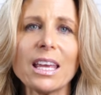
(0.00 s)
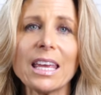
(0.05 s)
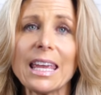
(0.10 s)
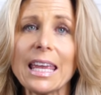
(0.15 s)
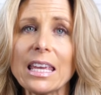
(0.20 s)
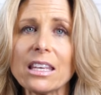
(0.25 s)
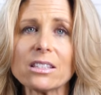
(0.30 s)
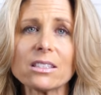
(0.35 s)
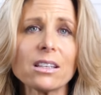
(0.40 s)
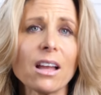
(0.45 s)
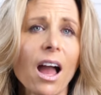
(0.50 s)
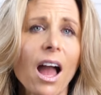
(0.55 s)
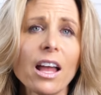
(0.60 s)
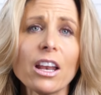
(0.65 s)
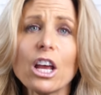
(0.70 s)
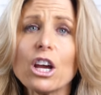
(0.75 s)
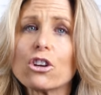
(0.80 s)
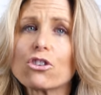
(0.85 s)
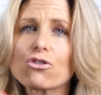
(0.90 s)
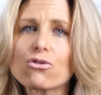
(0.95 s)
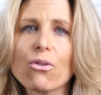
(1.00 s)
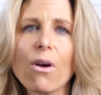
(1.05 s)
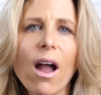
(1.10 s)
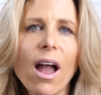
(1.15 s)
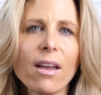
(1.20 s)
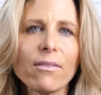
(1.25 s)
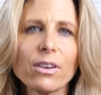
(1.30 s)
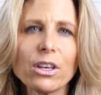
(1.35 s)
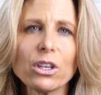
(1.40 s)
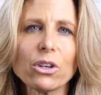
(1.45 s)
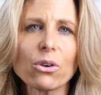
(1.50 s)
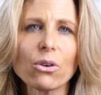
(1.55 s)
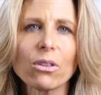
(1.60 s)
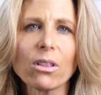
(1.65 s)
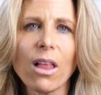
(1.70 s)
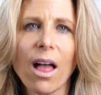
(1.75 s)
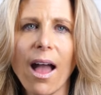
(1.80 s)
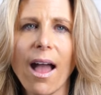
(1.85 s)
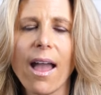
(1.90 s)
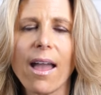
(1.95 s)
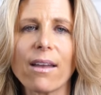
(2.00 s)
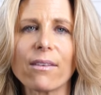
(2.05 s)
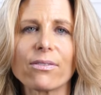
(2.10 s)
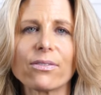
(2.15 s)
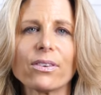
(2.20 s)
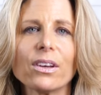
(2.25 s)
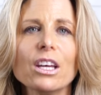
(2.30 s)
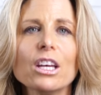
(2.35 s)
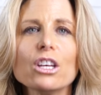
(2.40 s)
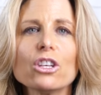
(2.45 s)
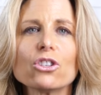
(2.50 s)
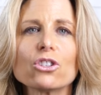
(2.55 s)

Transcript: he's not driving your life.